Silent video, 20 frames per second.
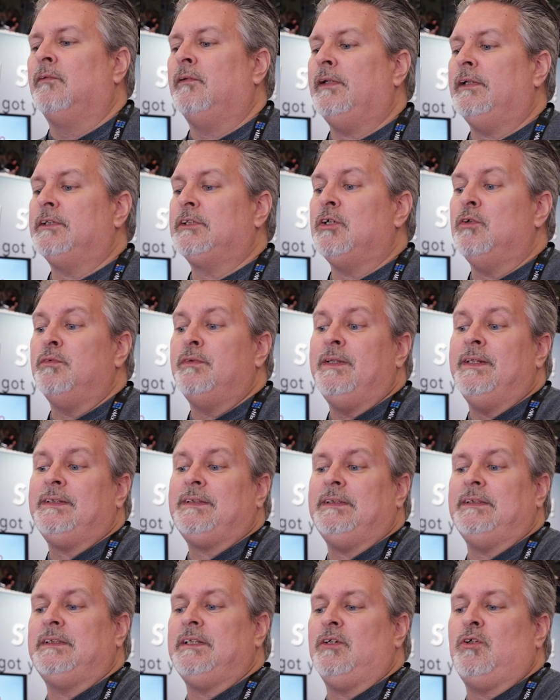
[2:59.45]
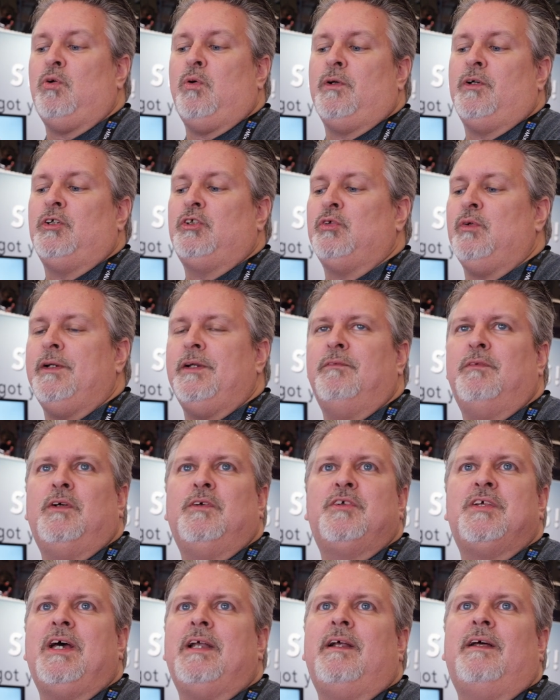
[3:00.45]
Right, so this is a 1/4-20
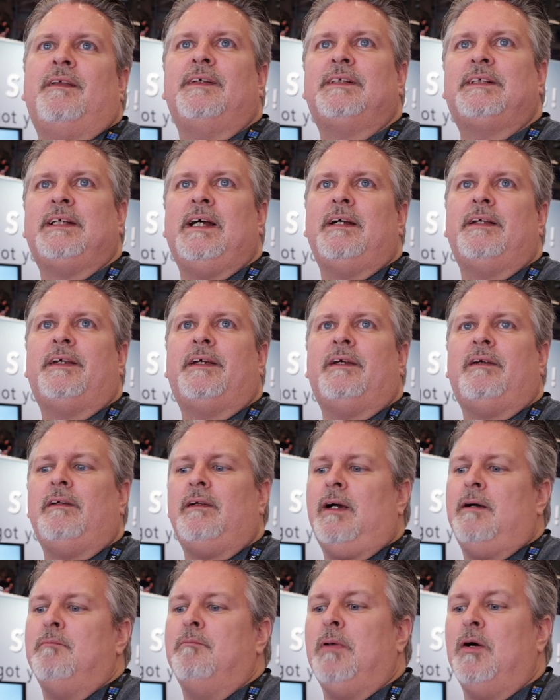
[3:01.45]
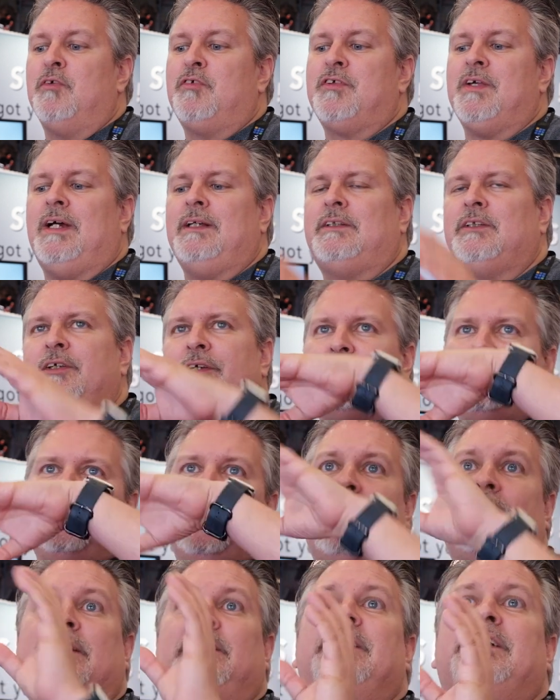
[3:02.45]
rosette side here, on both sides, so you can
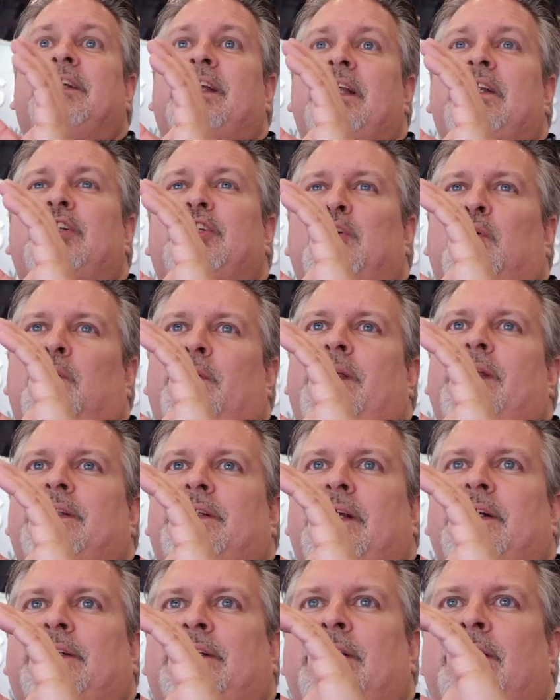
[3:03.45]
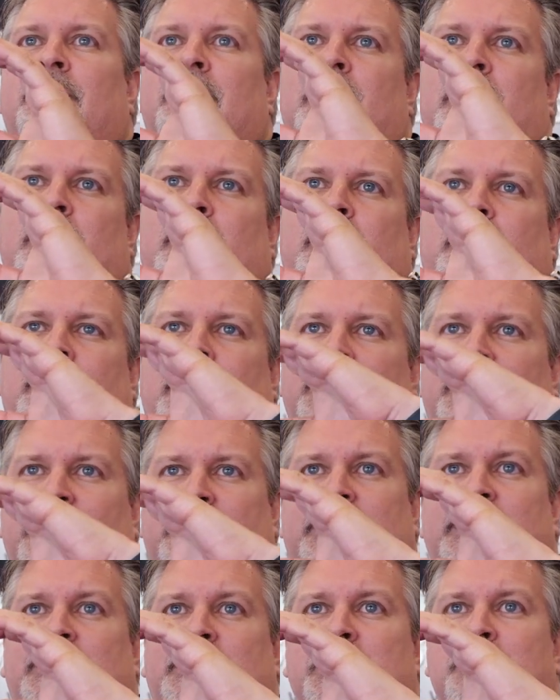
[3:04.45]
actually change the orientation into
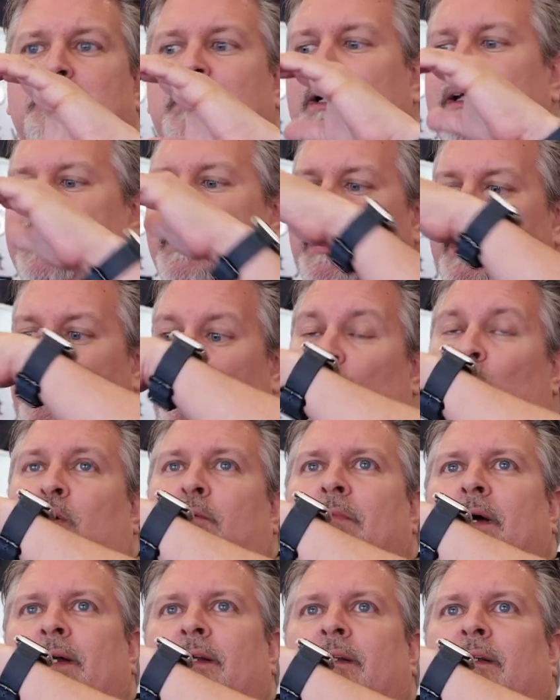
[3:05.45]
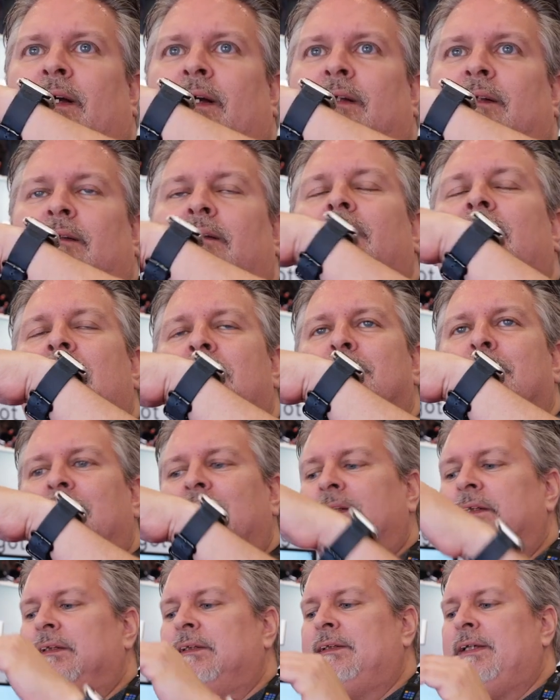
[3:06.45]
16 by 9 or by 9 by
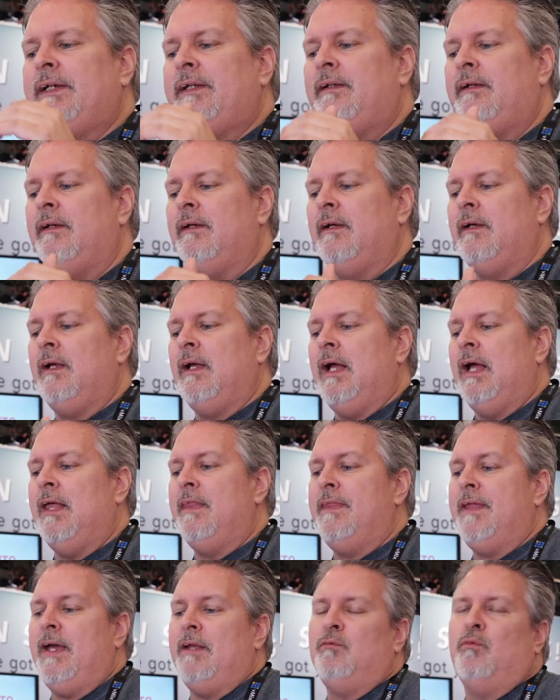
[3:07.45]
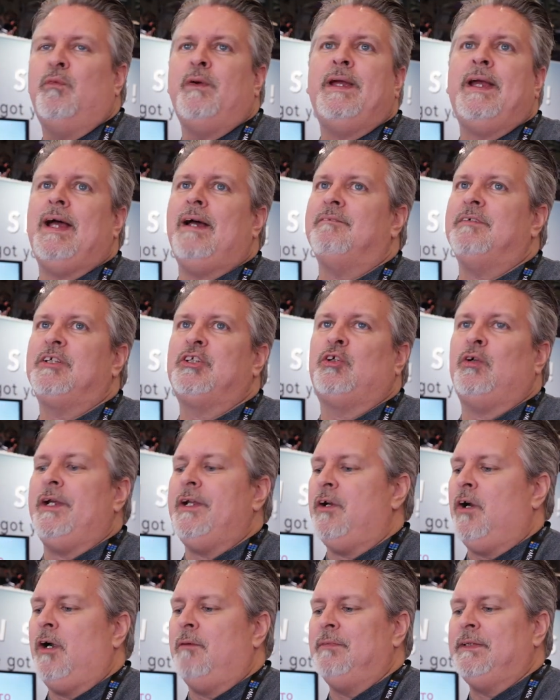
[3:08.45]
16. And then we have this
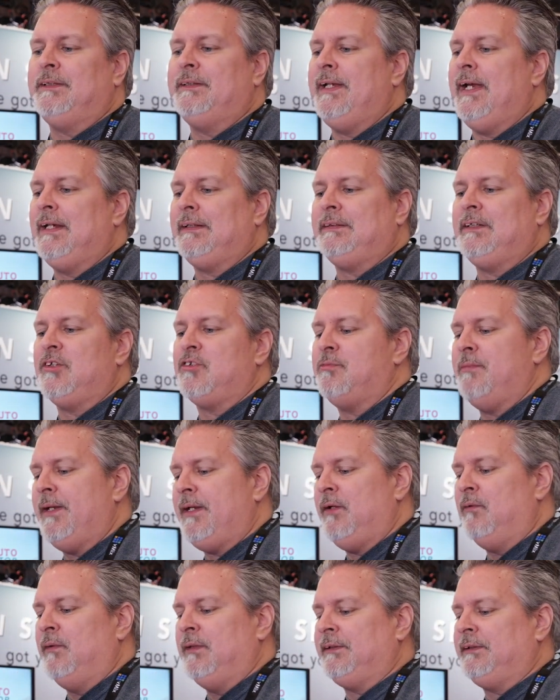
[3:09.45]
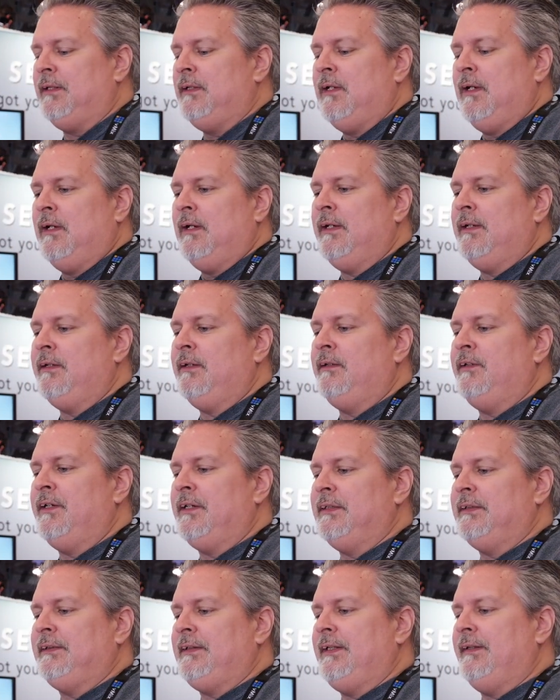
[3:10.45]
great arm, it's the Access Mini, which, and you
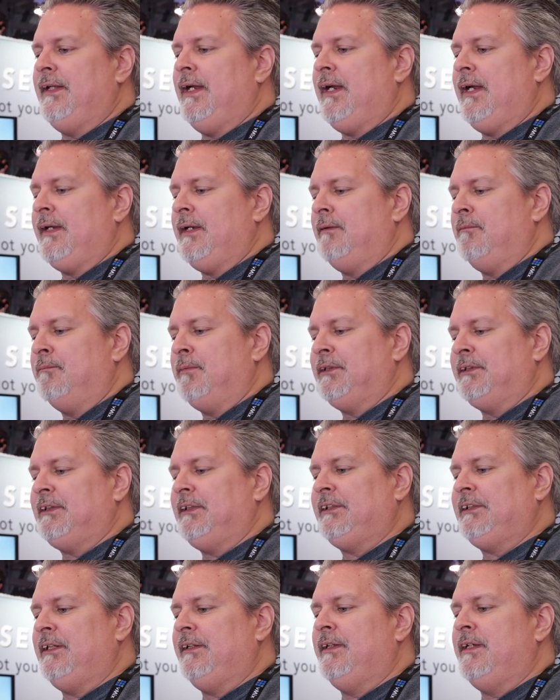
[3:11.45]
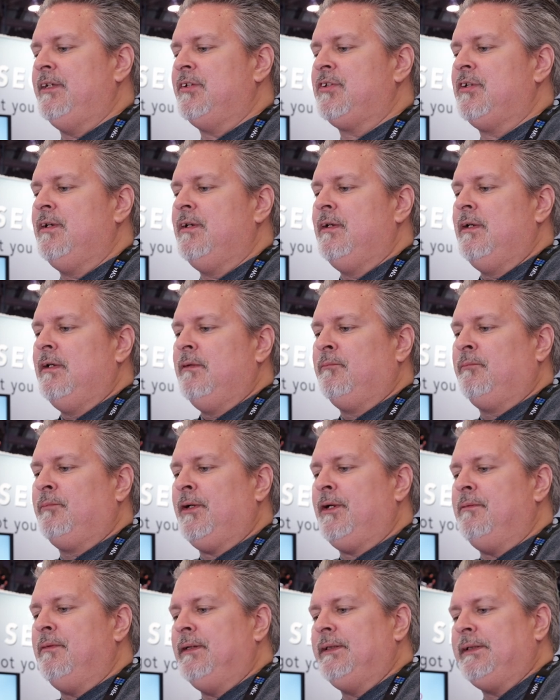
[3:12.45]
can see that I can position this
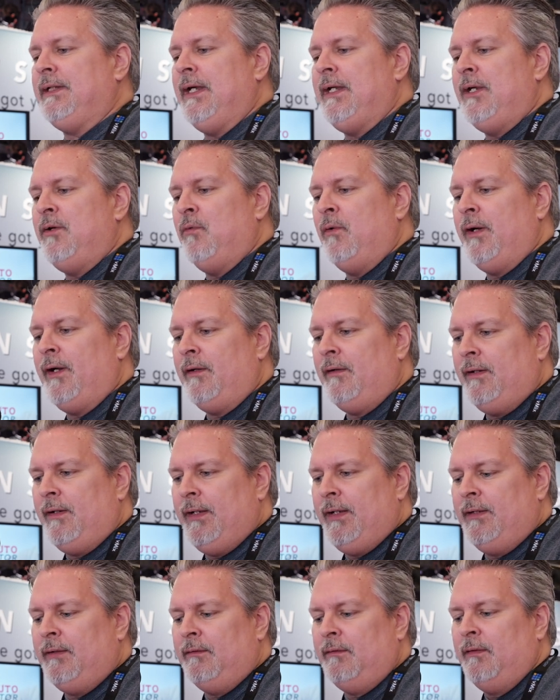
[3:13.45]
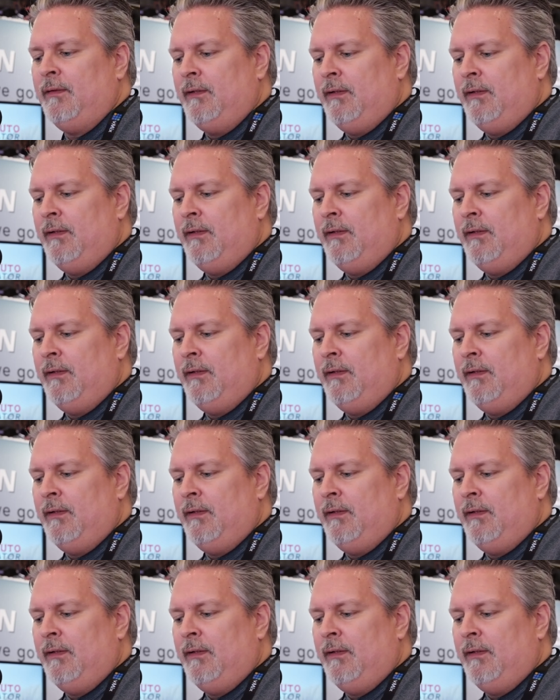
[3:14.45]
pretty much anywhere and